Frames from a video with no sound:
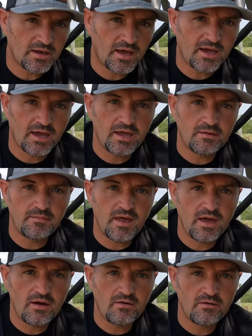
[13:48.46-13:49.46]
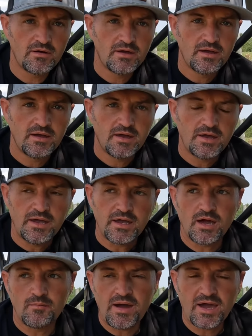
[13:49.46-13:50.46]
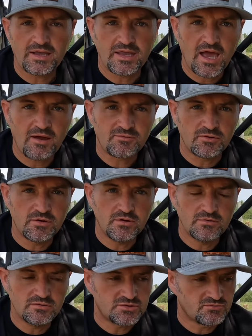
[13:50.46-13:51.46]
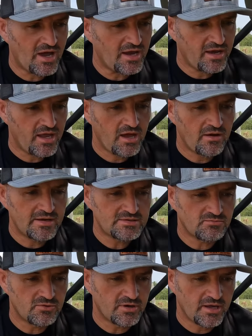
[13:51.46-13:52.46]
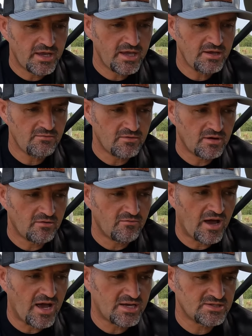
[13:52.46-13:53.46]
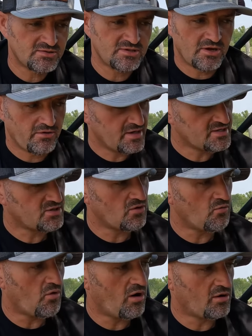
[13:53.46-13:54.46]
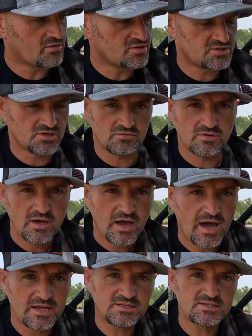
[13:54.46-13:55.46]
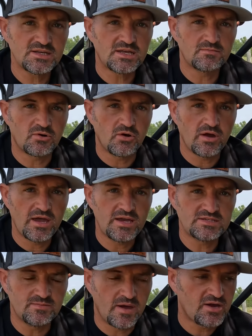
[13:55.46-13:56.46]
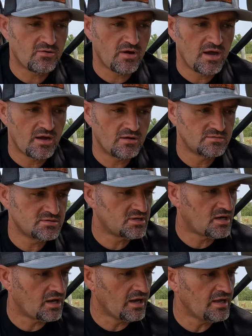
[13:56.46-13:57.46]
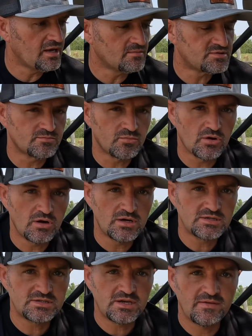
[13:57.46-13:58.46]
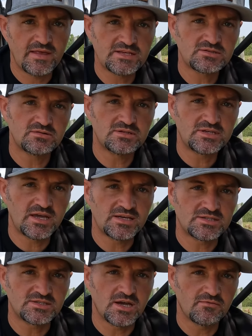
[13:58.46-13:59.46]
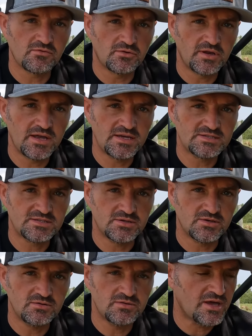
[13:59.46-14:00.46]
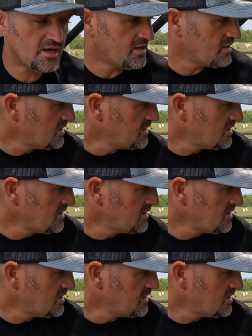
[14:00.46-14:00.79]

like I am now come back in the afternoons. Right now, it's, we're in a heat advisory. There is no water, so I just let them graze, make rounds, clean up some brush, and that's gonna take several days to do that.